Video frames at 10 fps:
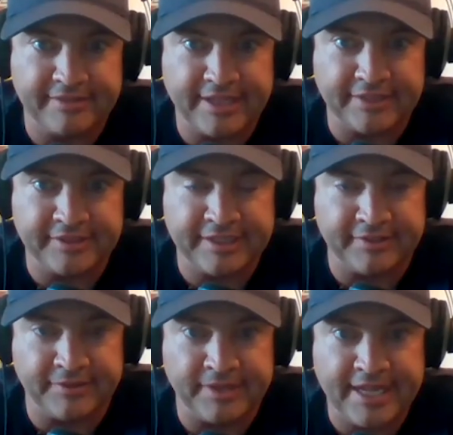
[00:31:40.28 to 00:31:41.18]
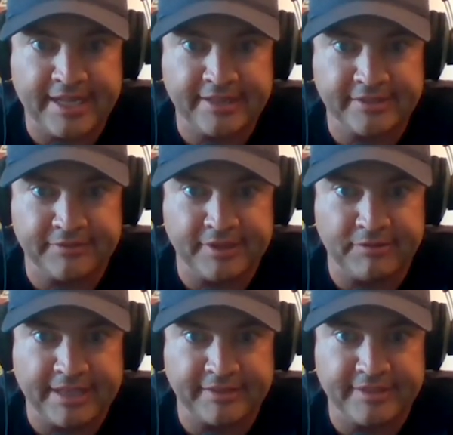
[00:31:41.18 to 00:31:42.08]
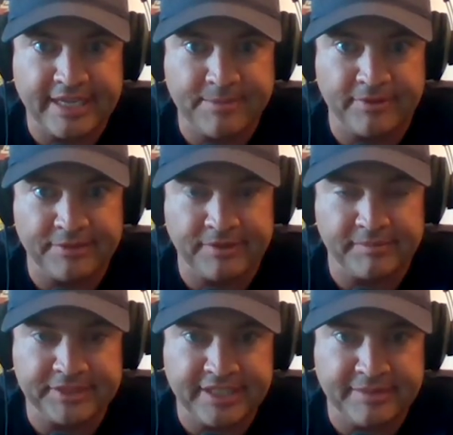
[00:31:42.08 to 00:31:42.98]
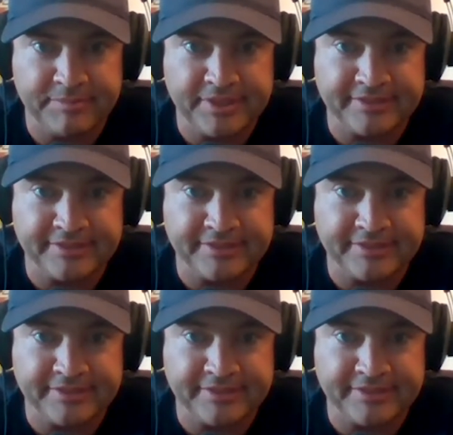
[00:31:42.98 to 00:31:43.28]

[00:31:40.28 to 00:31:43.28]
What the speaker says: destiny in their own hands, and if they ran the table, they were going to be champions.